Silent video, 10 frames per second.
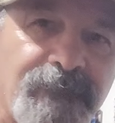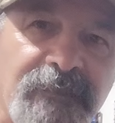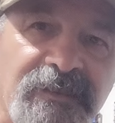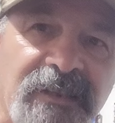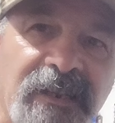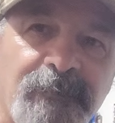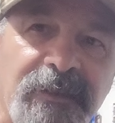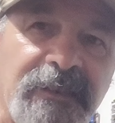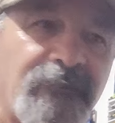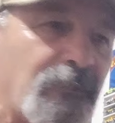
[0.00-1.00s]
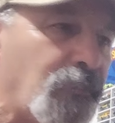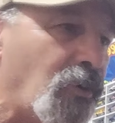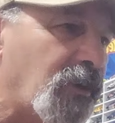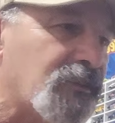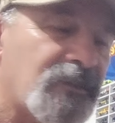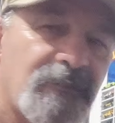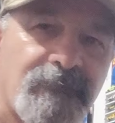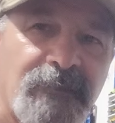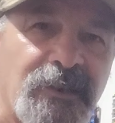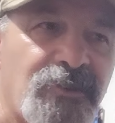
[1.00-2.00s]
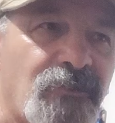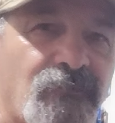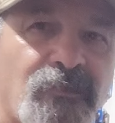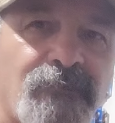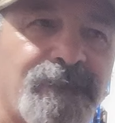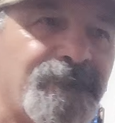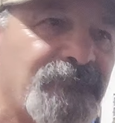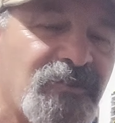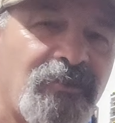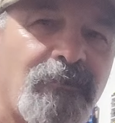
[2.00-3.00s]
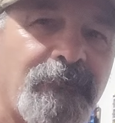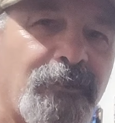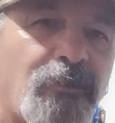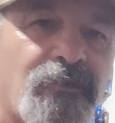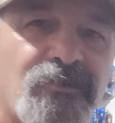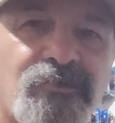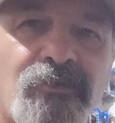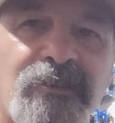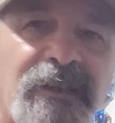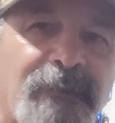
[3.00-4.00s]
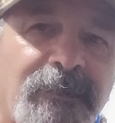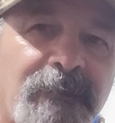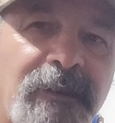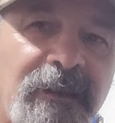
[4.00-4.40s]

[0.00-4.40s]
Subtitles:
Set up a given box in your room. So if you go to the store, you happen to buy,